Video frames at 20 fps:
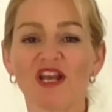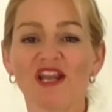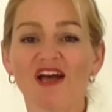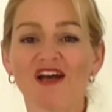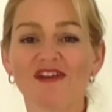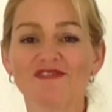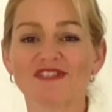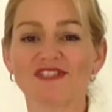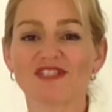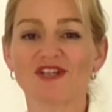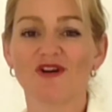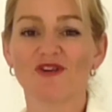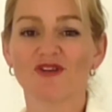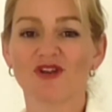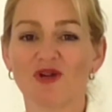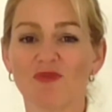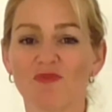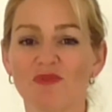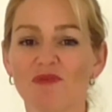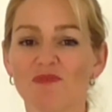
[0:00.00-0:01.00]
and
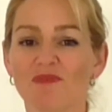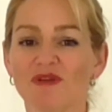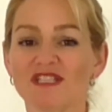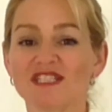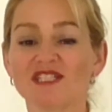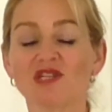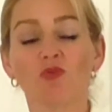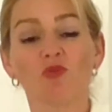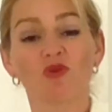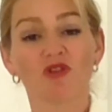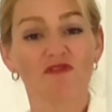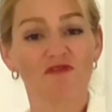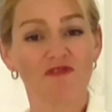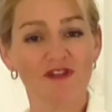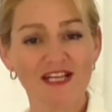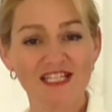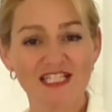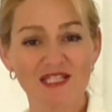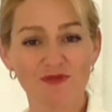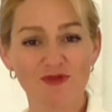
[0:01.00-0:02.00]
lifestyle commitments with
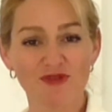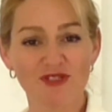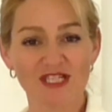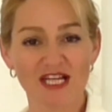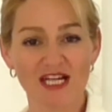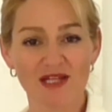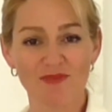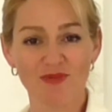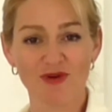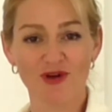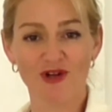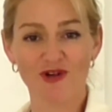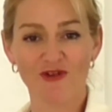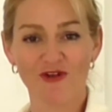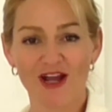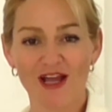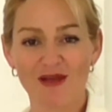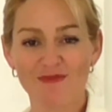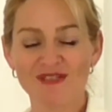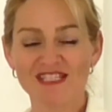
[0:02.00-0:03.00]
flexible study
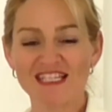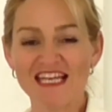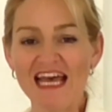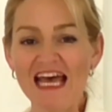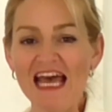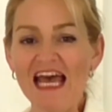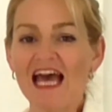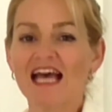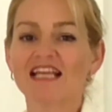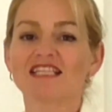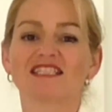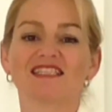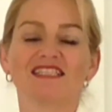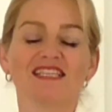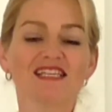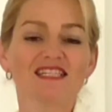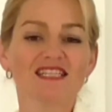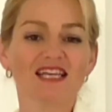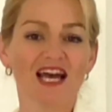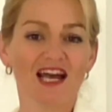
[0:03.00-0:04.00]
programs, a
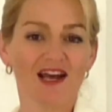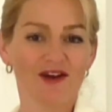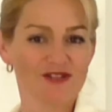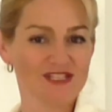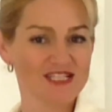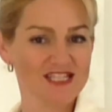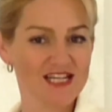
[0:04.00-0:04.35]
detailed